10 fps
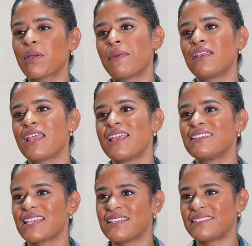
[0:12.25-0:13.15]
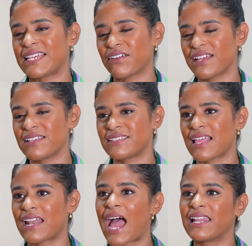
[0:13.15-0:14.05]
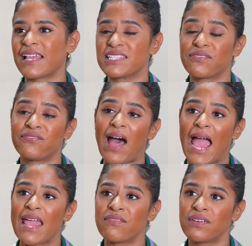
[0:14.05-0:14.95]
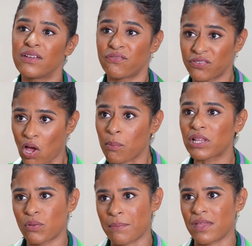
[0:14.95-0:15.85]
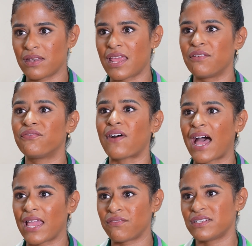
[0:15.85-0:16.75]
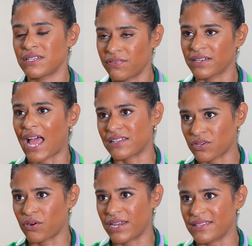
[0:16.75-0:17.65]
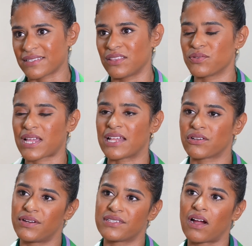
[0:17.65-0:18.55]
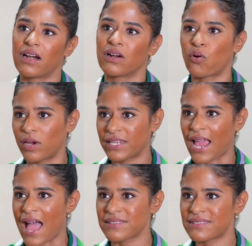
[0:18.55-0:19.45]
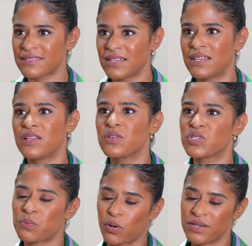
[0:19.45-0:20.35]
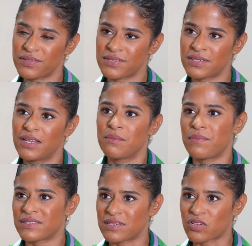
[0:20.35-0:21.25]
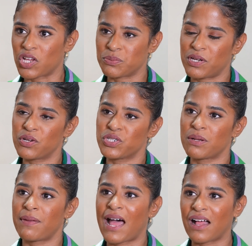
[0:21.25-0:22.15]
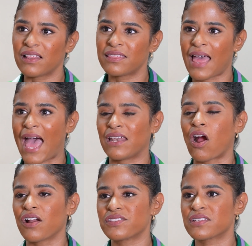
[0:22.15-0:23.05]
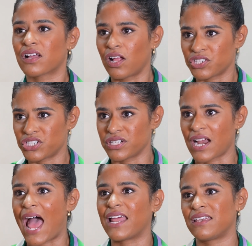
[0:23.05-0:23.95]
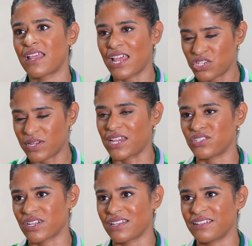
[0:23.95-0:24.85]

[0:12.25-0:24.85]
Women is a series that highlights five phenomenal women in five different categories, and those categories are oil and gas, sports, business entrepreneurship, health, and arts, culture, and education